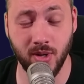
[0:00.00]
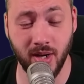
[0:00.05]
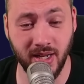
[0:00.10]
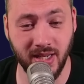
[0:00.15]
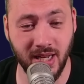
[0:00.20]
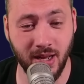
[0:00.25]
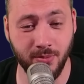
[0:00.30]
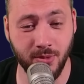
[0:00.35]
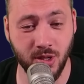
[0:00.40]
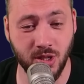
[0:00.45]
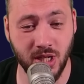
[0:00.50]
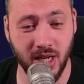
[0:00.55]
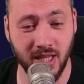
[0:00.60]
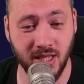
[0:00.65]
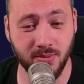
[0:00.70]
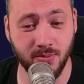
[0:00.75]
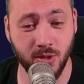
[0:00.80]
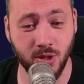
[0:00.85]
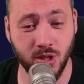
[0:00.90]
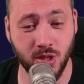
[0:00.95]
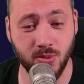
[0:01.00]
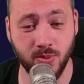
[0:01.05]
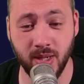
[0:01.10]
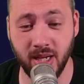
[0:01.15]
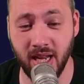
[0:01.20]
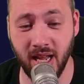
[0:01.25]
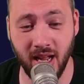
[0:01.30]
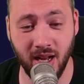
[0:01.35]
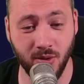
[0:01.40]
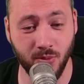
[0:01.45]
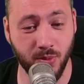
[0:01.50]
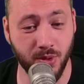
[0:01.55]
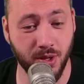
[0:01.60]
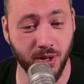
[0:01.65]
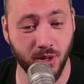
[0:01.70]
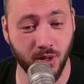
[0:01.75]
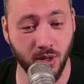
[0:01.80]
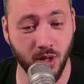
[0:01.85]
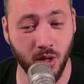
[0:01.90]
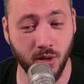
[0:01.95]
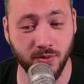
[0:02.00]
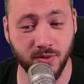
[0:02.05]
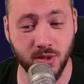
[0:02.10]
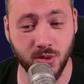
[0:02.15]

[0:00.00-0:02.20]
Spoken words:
damage as much as we can with the gloves,